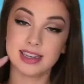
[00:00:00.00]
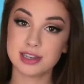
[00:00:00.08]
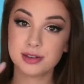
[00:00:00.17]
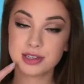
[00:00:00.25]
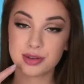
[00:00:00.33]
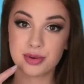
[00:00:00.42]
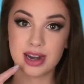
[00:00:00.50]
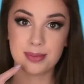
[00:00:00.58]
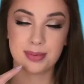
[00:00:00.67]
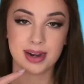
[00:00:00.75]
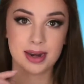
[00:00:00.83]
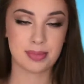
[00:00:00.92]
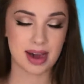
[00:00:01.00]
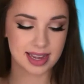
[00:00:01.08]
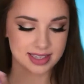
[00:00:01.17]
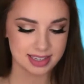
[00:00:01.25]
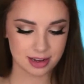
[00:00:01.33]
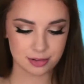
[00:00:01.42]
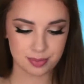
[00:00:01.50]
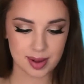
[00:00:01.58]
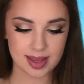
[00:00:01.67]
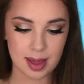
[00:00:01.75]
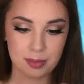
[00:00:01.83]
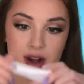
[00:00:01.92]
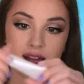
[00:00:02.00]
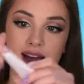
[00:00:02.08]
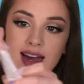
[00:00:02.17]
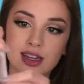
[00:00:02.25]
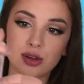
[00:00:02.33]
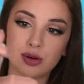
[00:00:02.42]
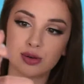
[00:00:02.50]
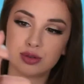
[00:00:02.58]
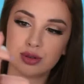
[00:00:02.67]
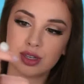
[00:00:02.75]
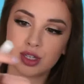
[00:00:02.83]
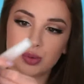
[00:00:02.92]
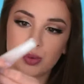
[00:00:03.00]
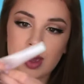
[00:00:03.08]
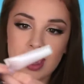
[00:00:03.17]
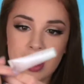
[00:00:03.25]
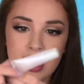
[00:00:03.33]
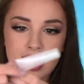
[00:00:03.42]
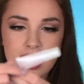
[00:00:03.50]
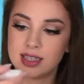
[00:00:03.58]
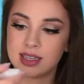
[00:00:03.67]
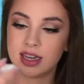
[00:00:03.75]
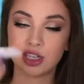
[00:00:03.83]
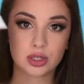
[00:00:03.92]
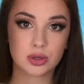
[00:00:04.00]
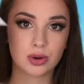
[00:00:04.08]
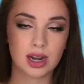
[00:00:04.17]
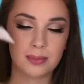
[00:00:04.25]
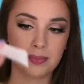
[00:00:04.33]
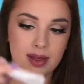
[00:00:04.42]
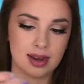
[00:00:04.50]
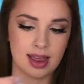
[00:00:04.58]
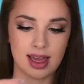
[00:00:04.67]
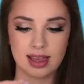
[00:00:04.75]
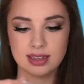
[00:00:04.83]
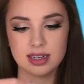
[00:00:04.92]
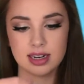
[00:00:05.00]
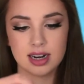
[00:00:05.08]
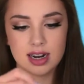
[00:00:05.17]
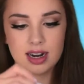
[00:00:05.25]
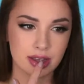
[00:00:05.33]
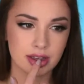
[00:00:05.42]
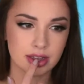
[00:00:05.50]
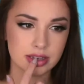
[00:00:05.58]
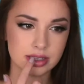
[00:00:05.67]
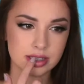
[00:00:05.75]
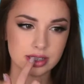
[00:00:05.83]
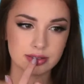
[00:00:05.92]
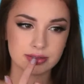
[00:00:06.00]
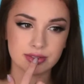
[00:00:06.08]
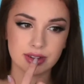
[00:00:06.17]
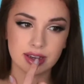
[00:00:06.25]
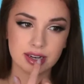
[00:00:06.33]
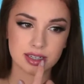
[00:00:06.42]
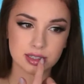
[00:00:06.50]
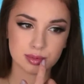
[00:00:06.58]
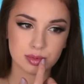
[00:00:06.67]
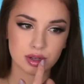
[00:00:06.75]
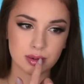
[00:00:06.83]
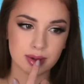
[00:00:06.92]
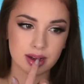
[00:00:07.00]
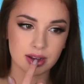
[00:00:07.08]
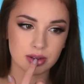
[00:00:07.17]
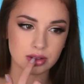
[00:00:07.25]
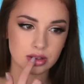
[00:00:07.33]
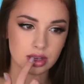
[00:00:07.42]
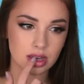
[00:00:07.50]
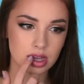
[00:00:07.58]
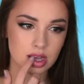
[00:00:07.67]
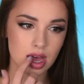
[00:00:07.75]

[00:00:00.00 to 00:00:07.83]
This looks really pretty by itself, but I'm gonna add also the Jouer Essential Lip Enhancer. Just a very small amount.